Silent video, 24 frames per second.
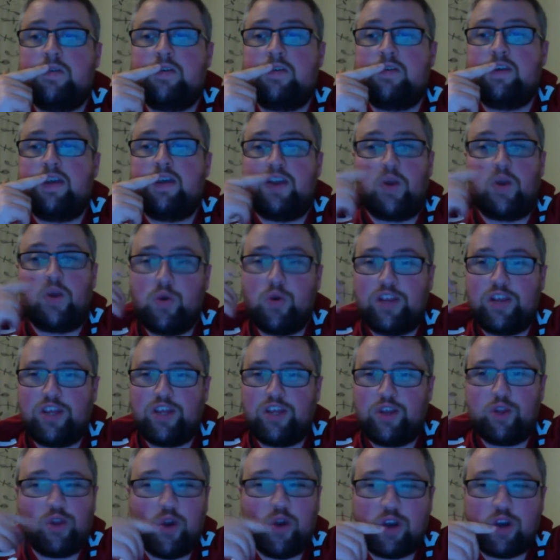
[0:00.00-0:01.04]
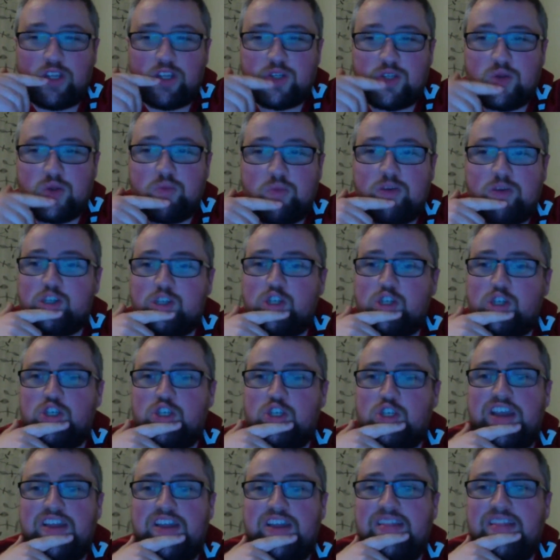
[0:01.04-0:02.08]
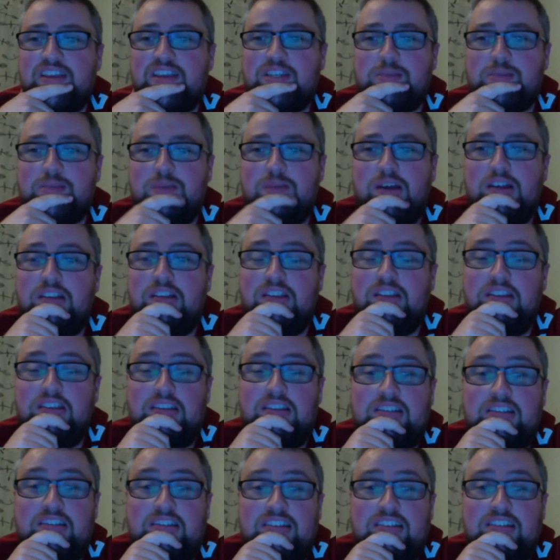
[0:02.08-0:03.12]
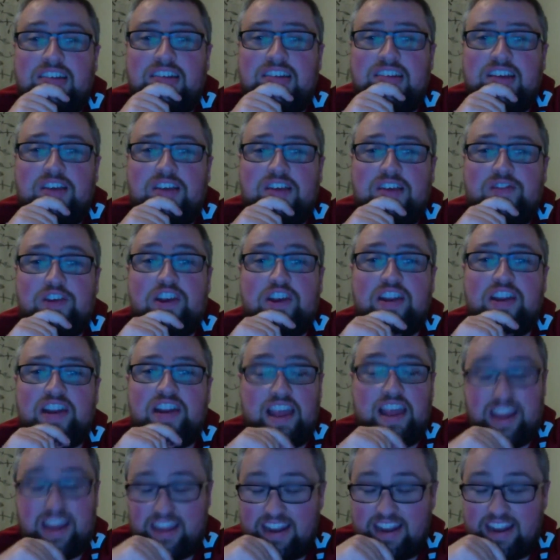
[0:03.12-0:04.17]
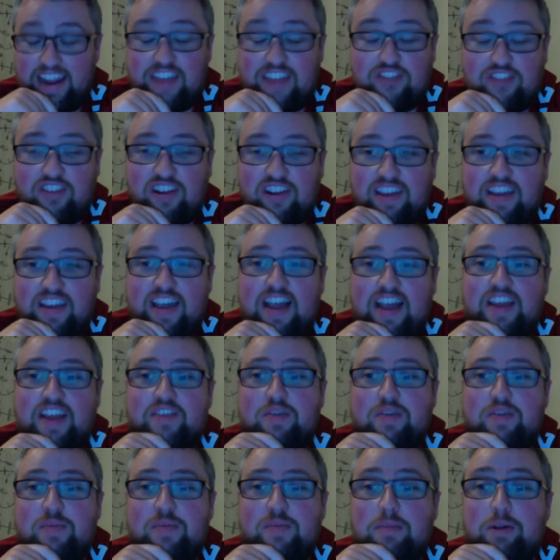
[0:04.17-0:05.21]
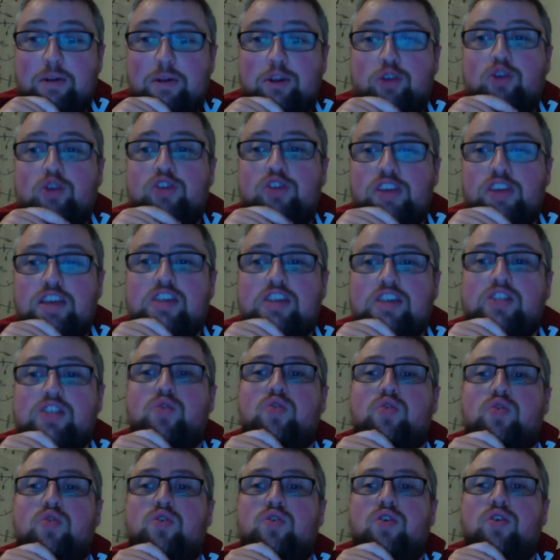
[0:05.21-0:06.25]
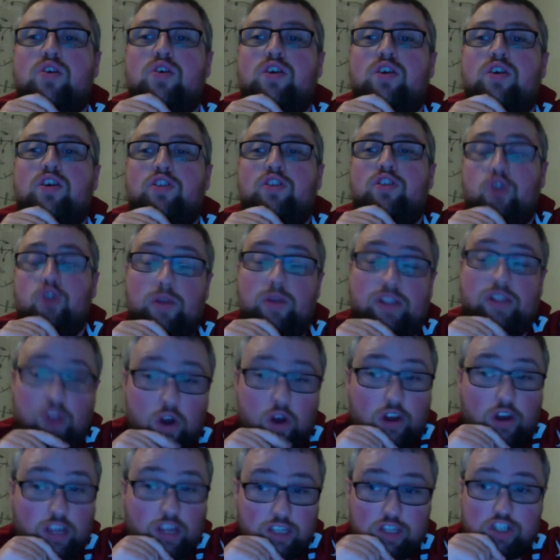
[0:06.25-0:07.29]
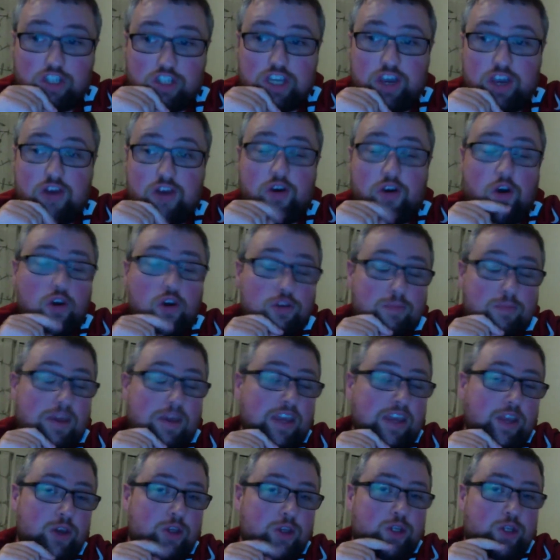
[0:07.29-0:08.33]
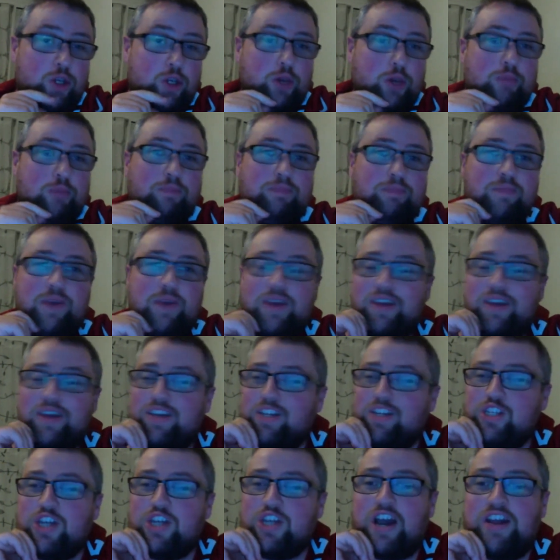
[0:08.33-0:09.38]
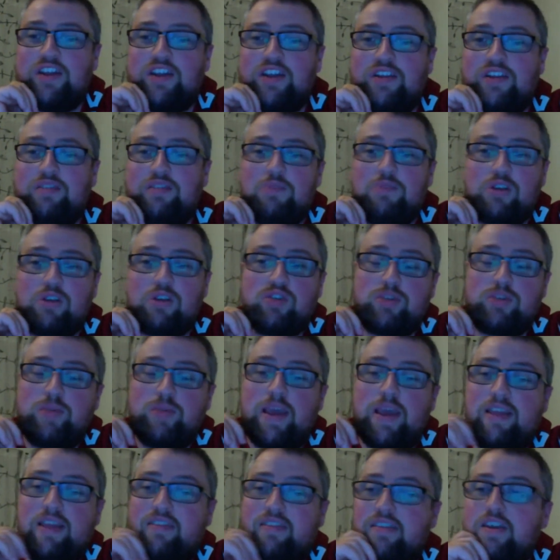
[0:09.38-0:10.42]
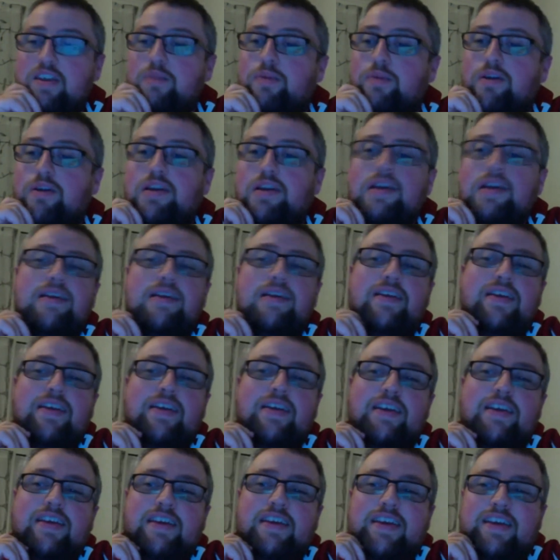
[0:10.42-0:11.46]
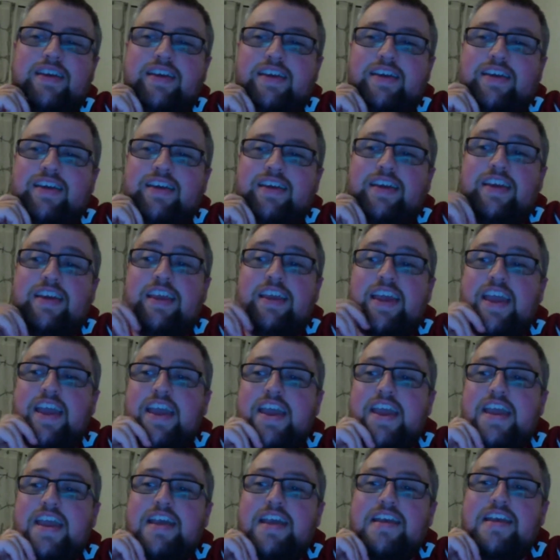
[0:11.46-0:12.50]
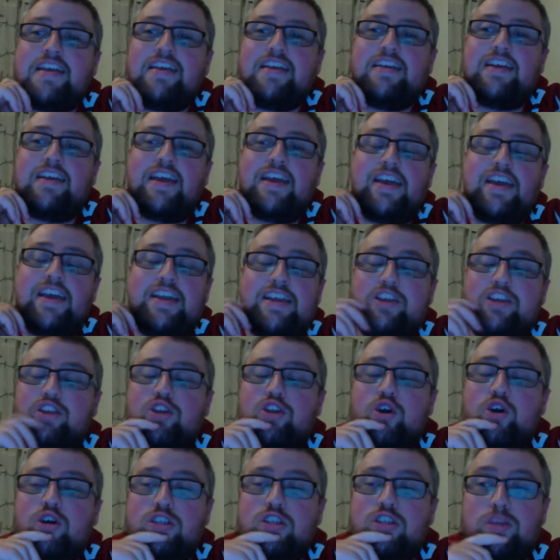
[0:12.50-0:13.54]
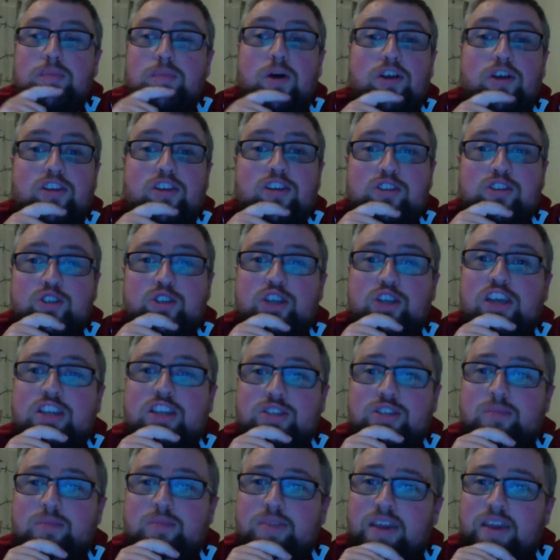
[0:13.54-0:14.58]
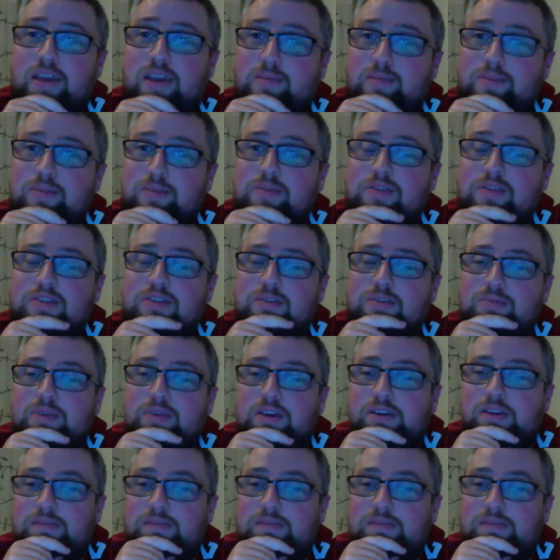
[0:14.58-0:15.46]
Cody, you talk so much shit in this, man. For like literally, I can remember 2 years ago you were talking shit on my YouTube channel. Much respect to you, but yeah, you talk some utter shit sometimes, I must admit.